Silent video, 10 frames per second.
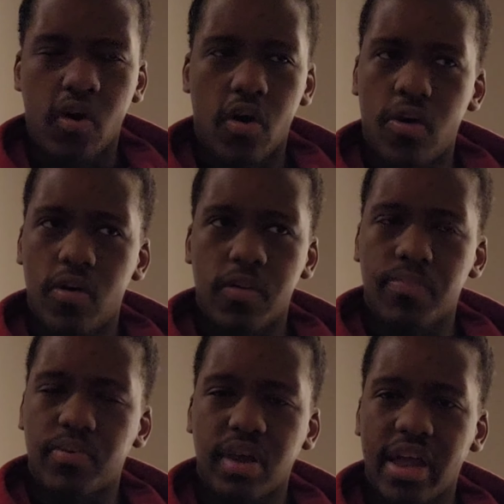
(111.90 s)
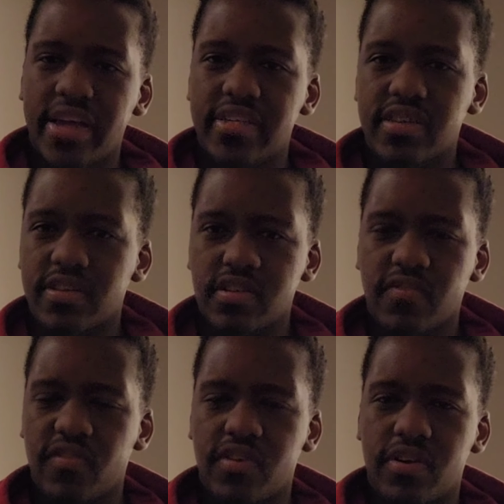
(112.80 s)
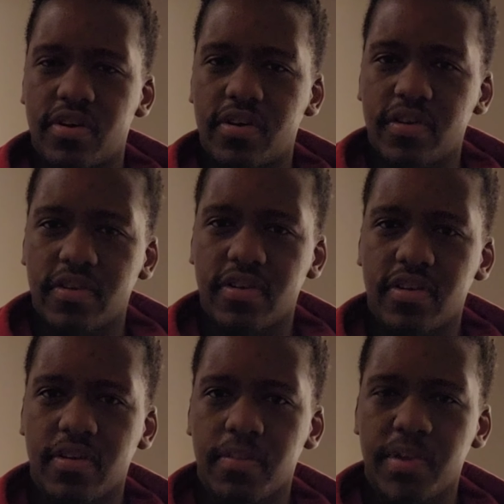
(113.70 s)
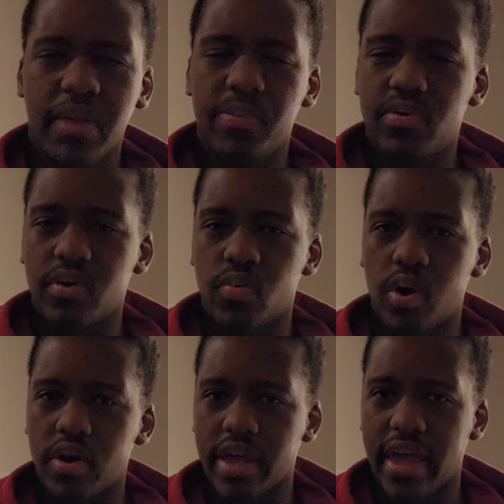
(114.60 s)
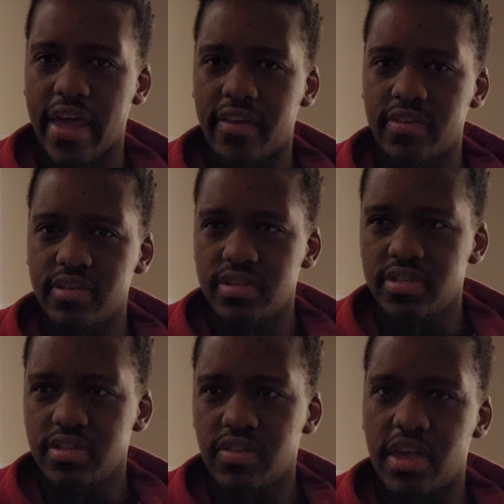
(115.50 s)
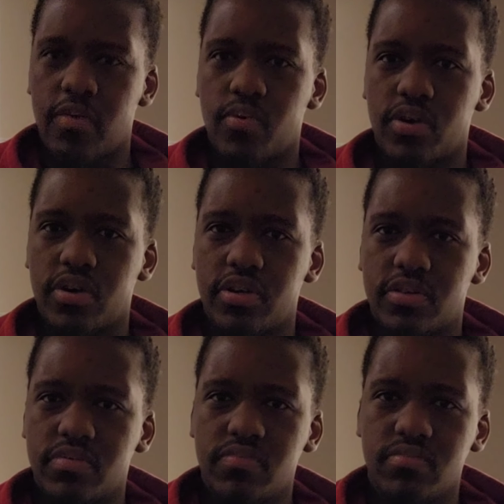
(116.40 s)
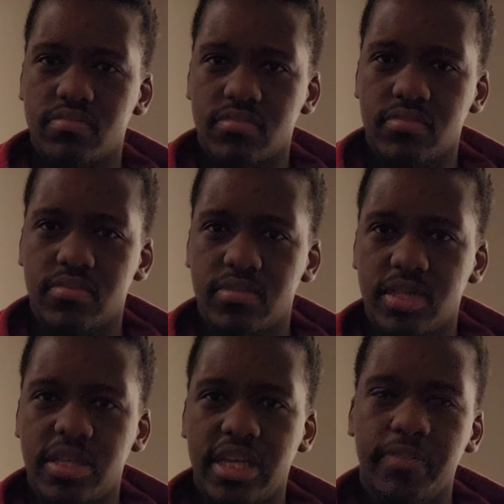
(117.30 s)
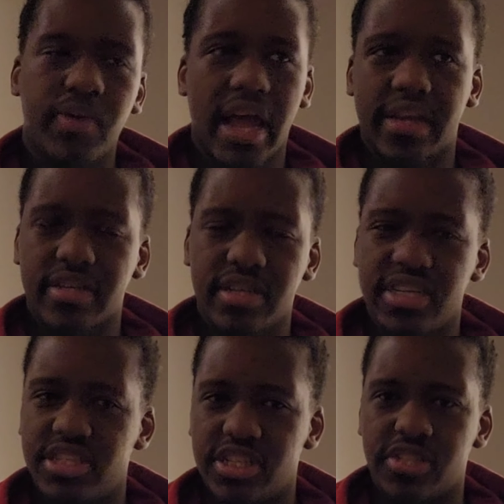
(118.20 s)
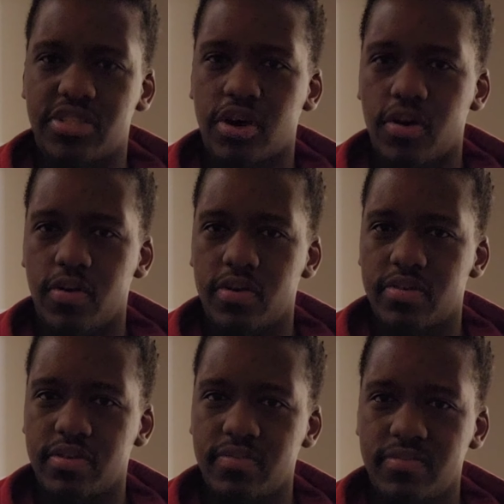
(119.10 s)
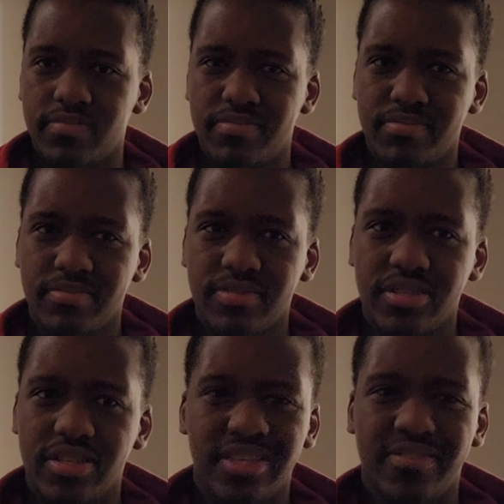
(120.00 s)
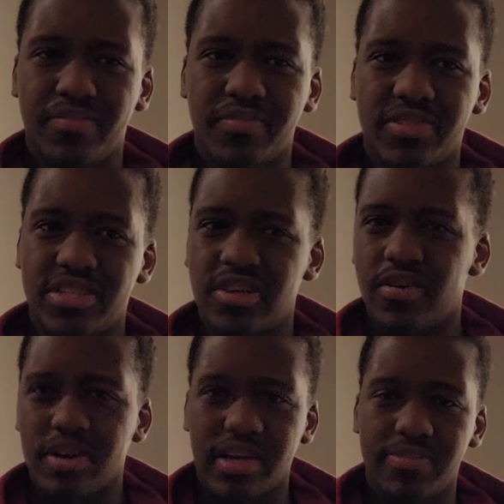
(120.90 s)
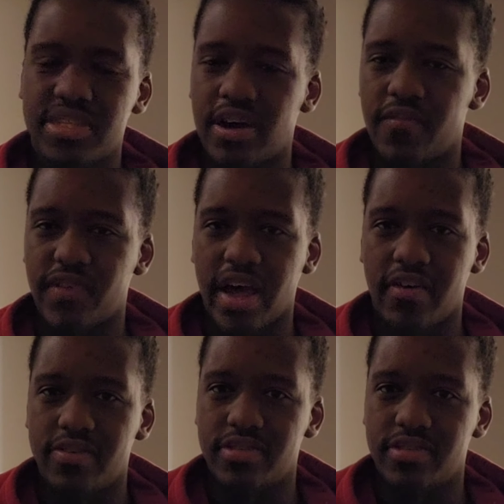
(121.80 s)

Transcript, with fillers: old place for people to work at, they were, he practically just sold, he, sold himself out